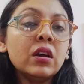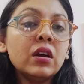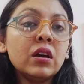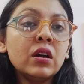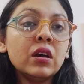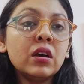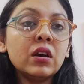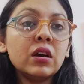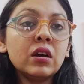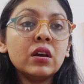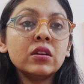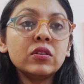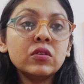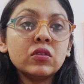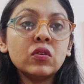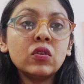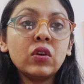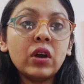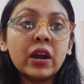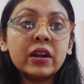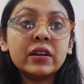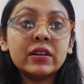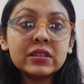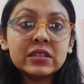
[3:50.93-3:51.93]
uh, you
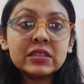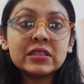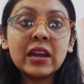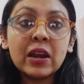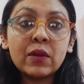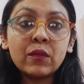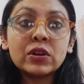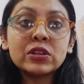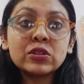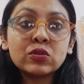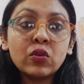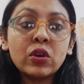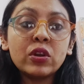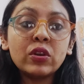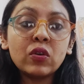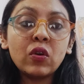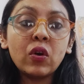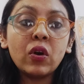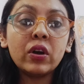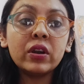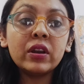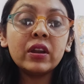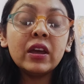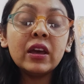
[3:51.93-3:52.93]
know understand what's going
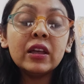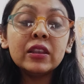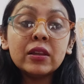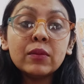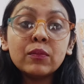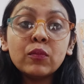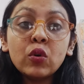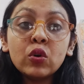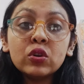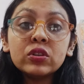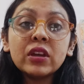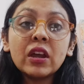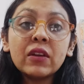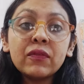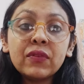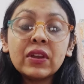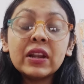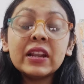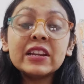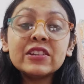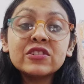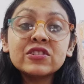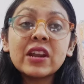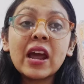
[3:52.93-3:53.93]
on the more they're
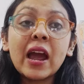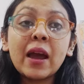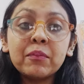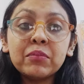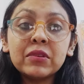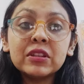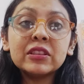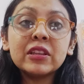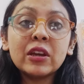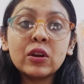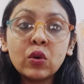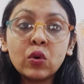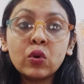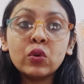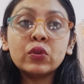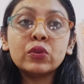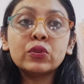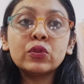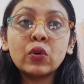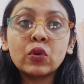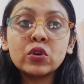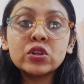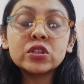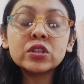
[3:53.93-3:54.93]
feeling trapped in their
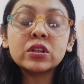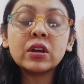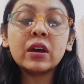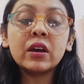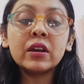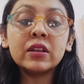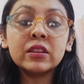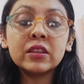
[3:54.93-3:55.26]
own thoughts uh,